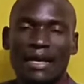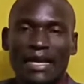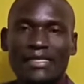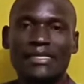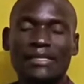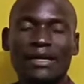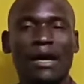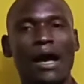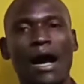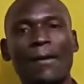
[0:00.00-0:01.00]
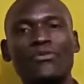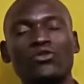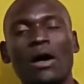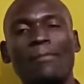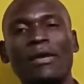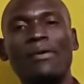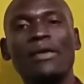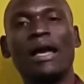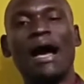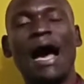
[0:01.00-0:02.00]
casing up to maybe
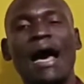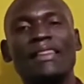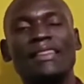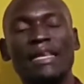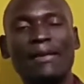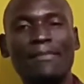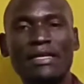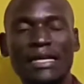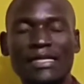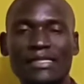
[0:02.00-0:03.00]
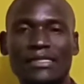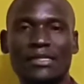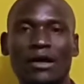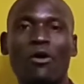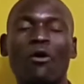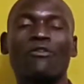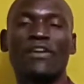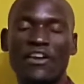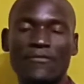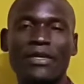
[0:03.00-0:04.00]
3 meters or
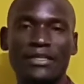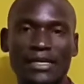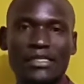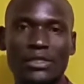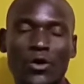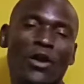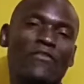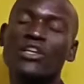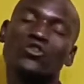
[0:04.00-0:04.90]
5 meters or even 2